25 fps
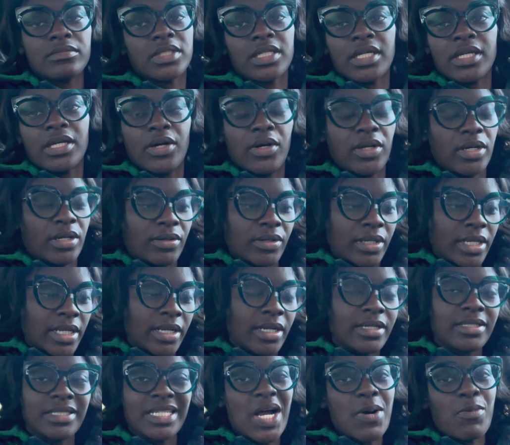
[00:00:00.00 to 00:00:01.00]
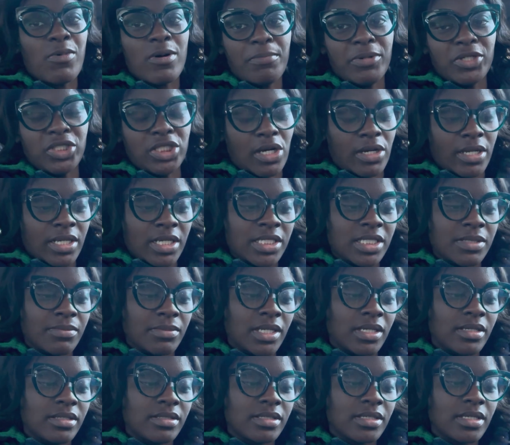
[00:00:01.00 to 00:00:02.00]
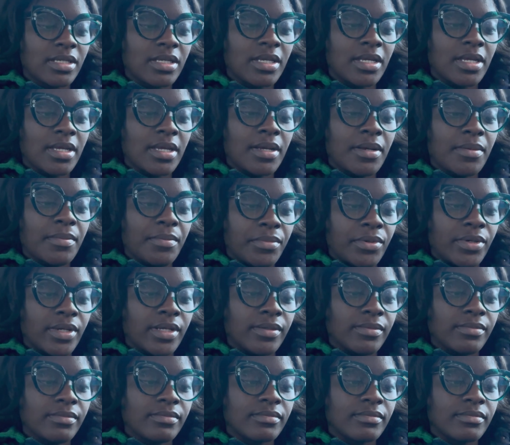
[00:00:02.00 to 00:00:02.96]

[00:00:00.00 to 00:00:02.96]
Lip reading: tell y'all all that, because I don't want to put y'all in his mix. But